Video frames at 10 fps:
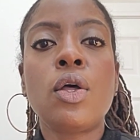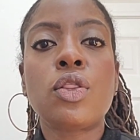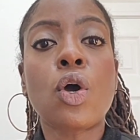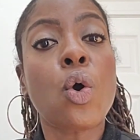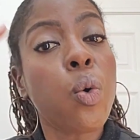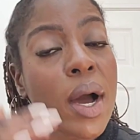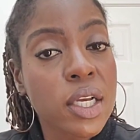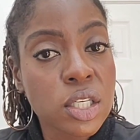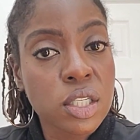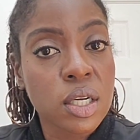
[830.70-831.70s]
the
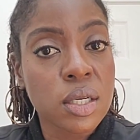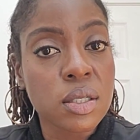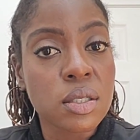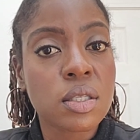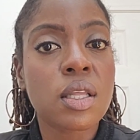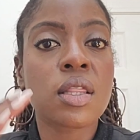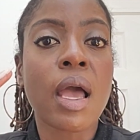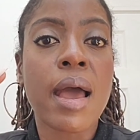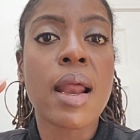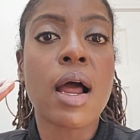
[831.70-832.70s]
questions
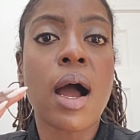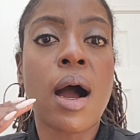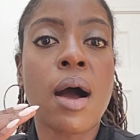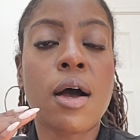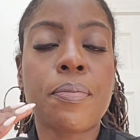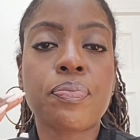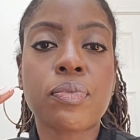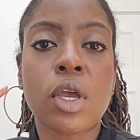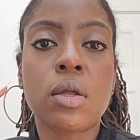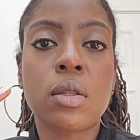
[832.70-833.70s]
that
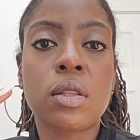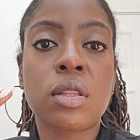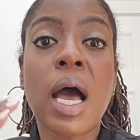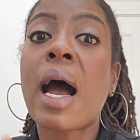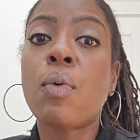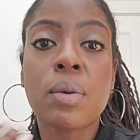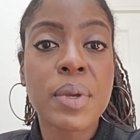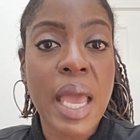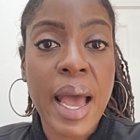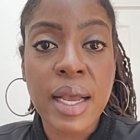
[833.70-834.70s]
I would
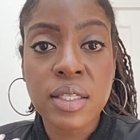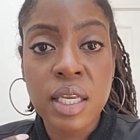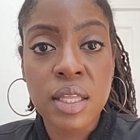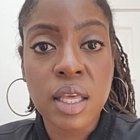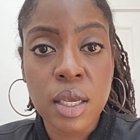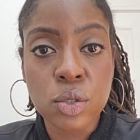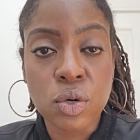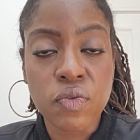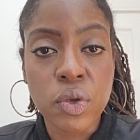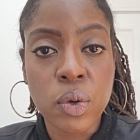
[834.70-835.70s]
be asked in the
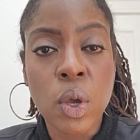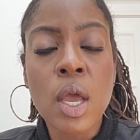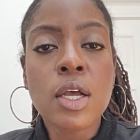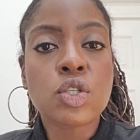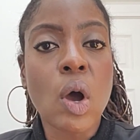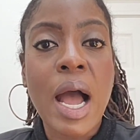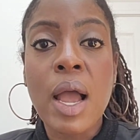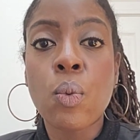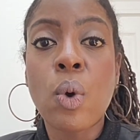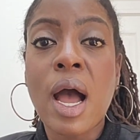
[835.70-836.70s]
interview. So
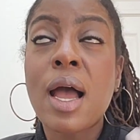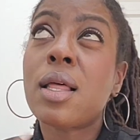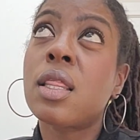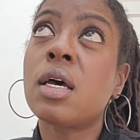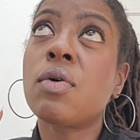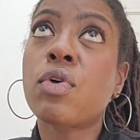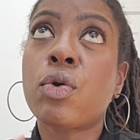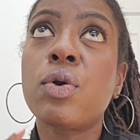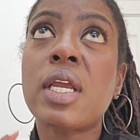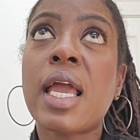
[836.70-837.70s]
the
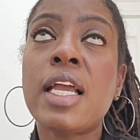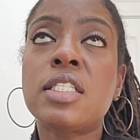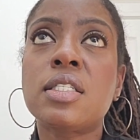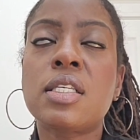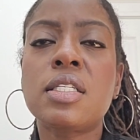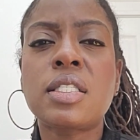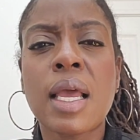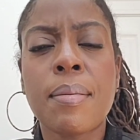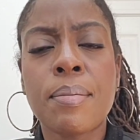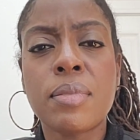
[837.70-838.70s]
recruiting agency
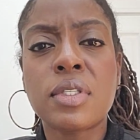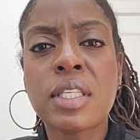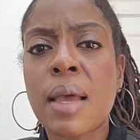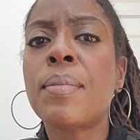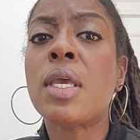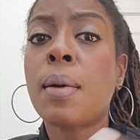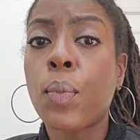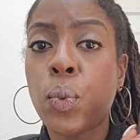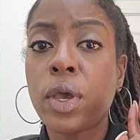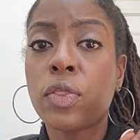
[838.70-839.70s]
set me up
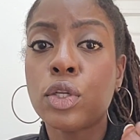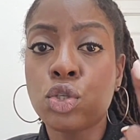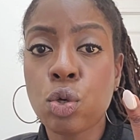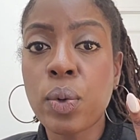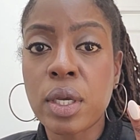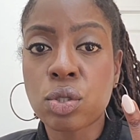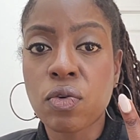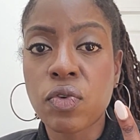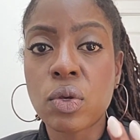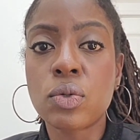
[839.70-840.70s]
with 2
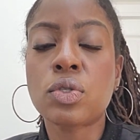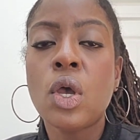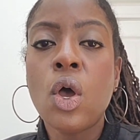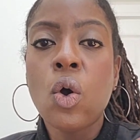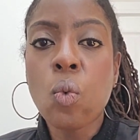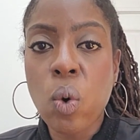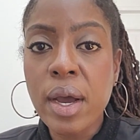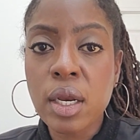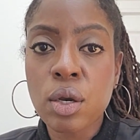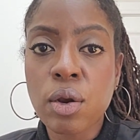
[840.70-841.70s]
interviews.
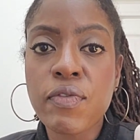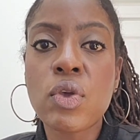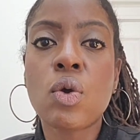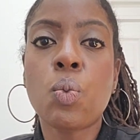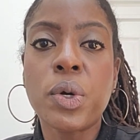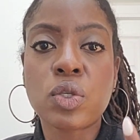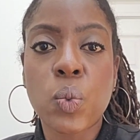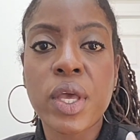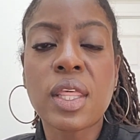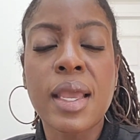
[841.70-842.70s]
One interview was
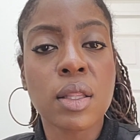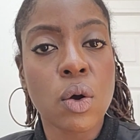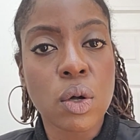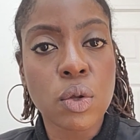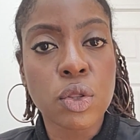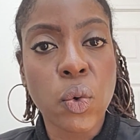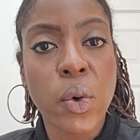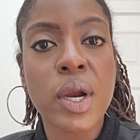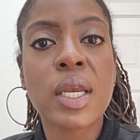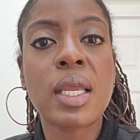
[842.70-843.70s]
with local
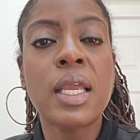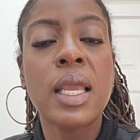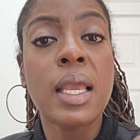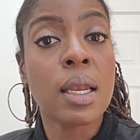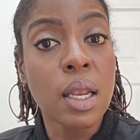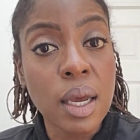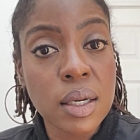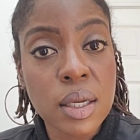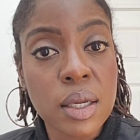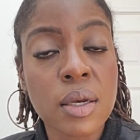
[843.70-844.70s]
authority in
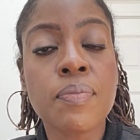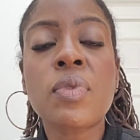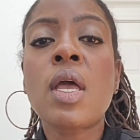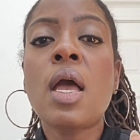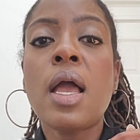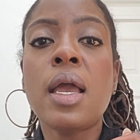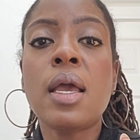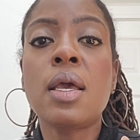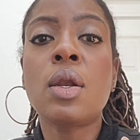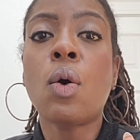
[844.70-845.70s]
London,
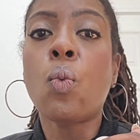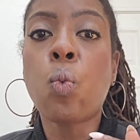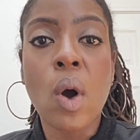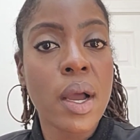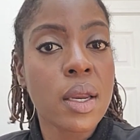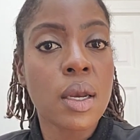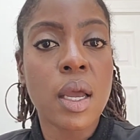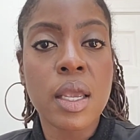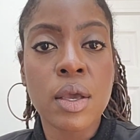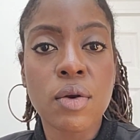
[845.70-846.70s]
and one
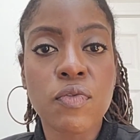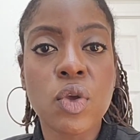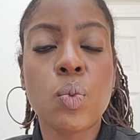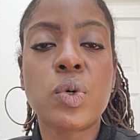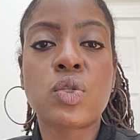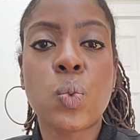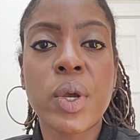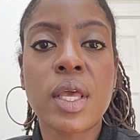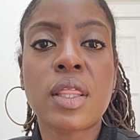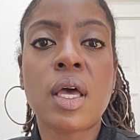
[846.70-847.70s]
interview was
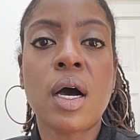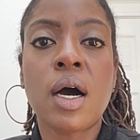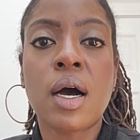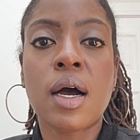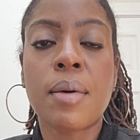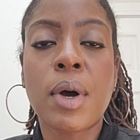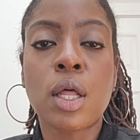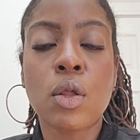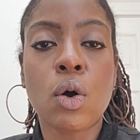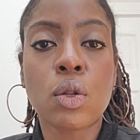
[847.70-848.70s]
with a
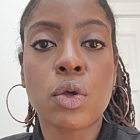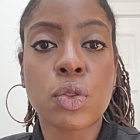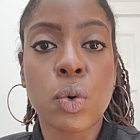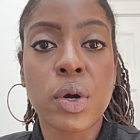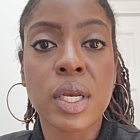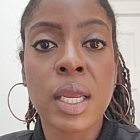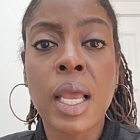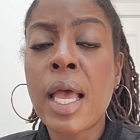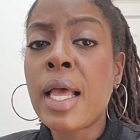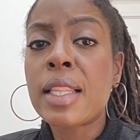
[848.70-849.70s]
local
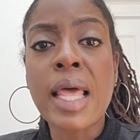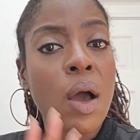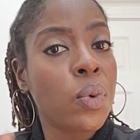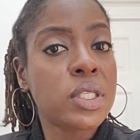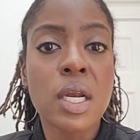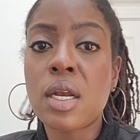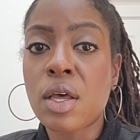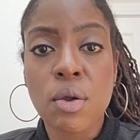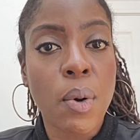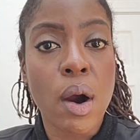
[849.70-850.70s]
authority that was in
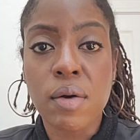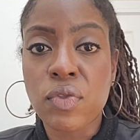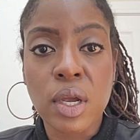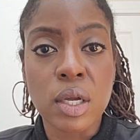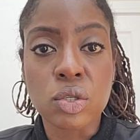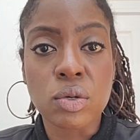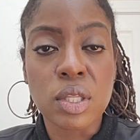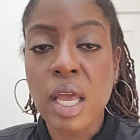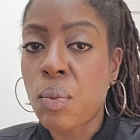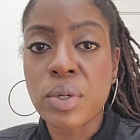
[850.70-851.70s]
another part of the country,
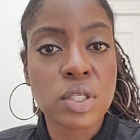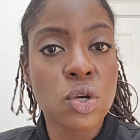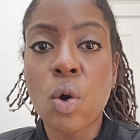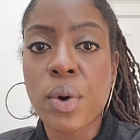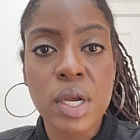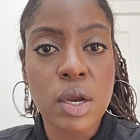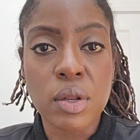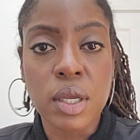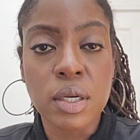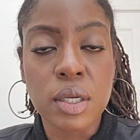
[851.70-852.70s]
that was nowhere near
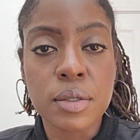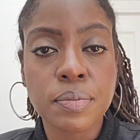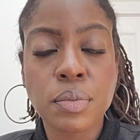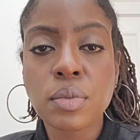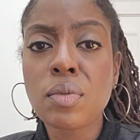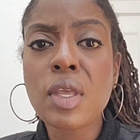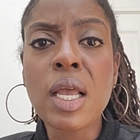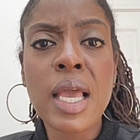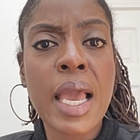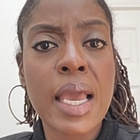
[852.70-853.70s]
London.
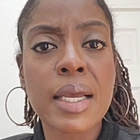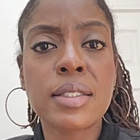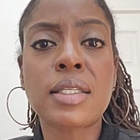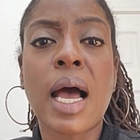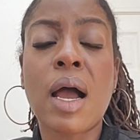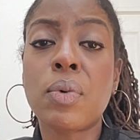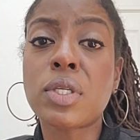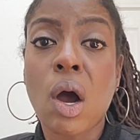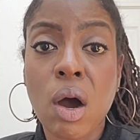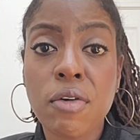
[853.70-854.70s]
And I was
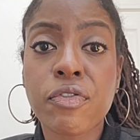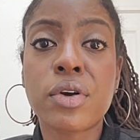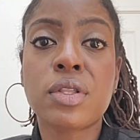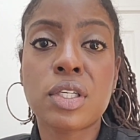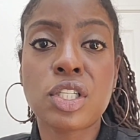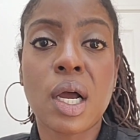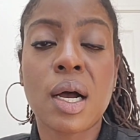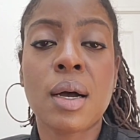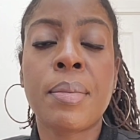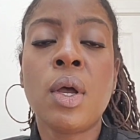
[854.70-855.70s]
offered the
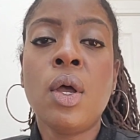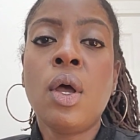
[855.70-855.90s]
job,